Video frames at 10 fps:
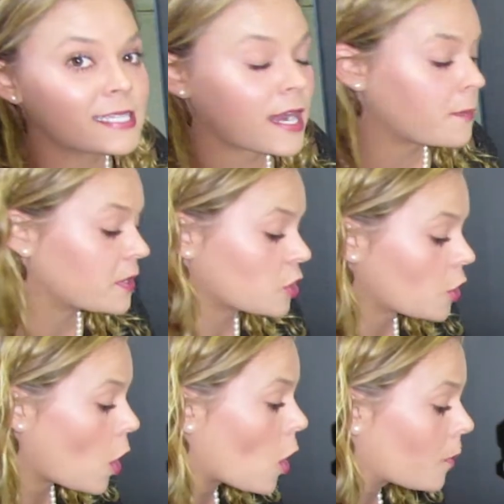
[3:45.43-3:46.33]
setup in your
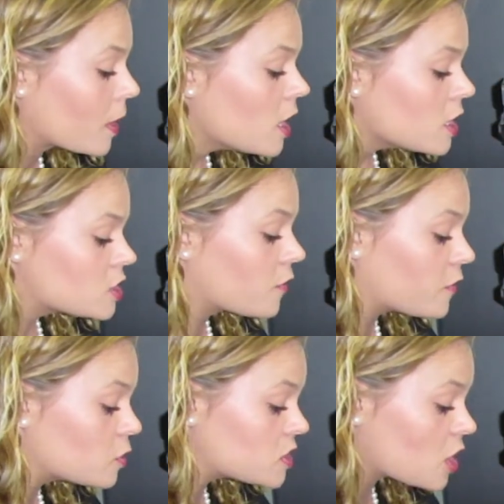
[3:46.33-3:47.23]
home. So if
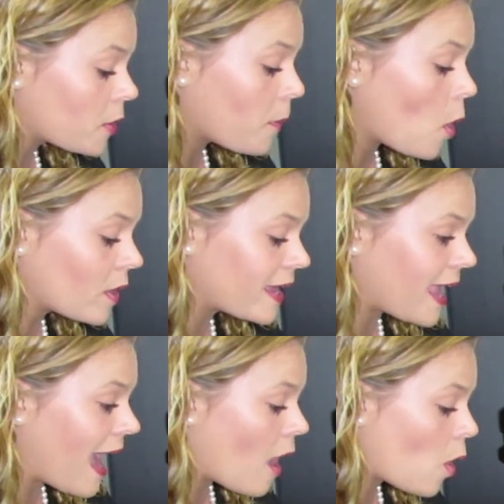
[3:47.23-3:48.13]
you start pulling
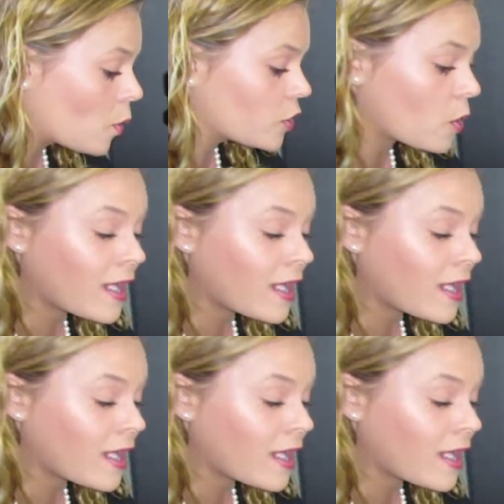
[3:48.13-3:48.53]
out your